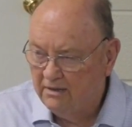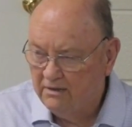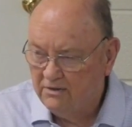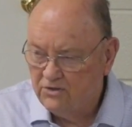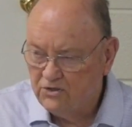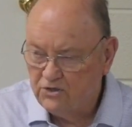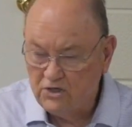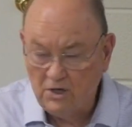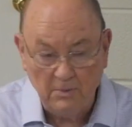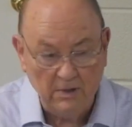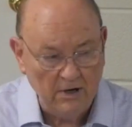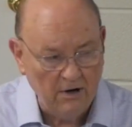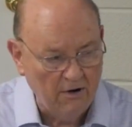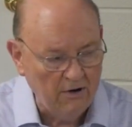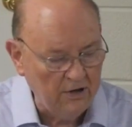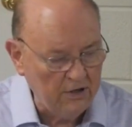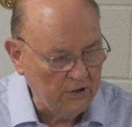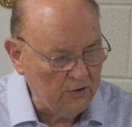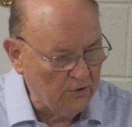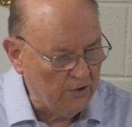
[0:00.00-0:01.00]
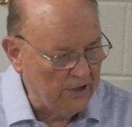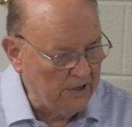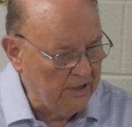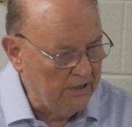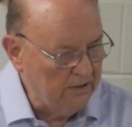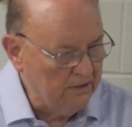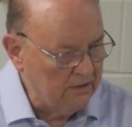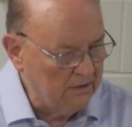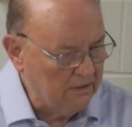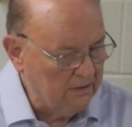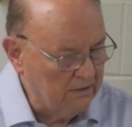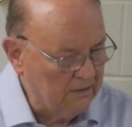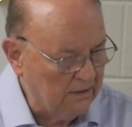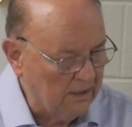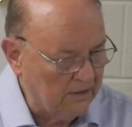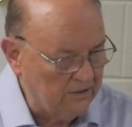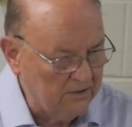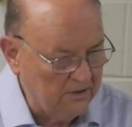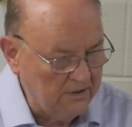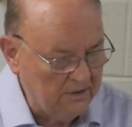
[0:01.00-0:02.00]
seminary degree?
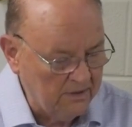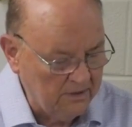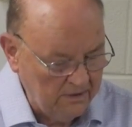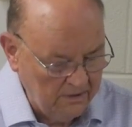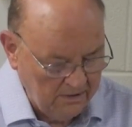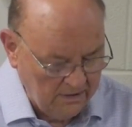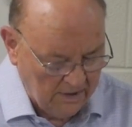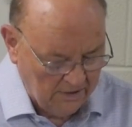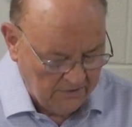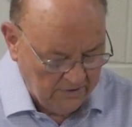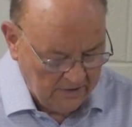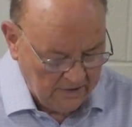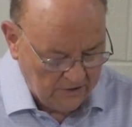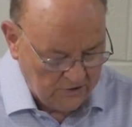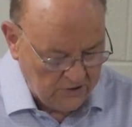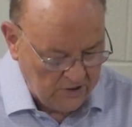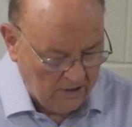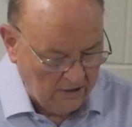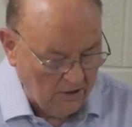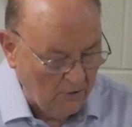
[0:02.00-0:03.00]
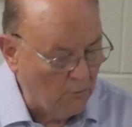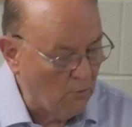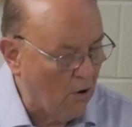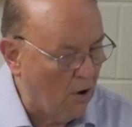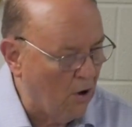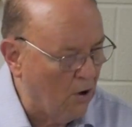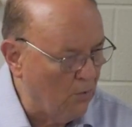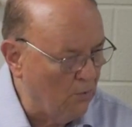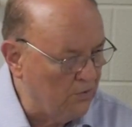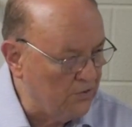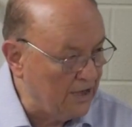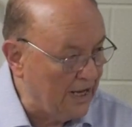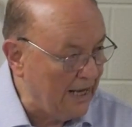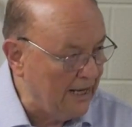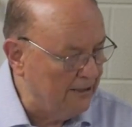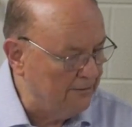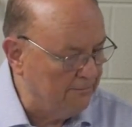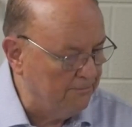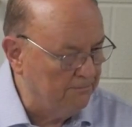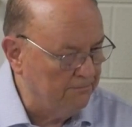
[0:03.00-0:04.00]
Nothing necessarily wrong with
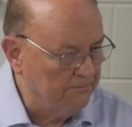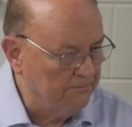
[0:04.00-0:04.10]
that.